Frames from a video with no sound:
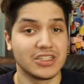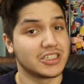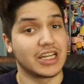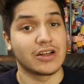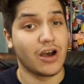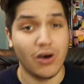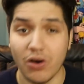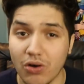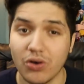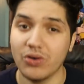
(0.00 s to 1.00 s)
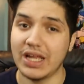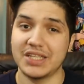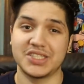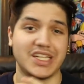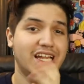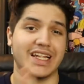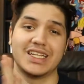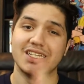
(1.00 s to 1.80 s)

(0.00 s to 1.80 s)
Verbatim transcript: It's like, oh, that's that's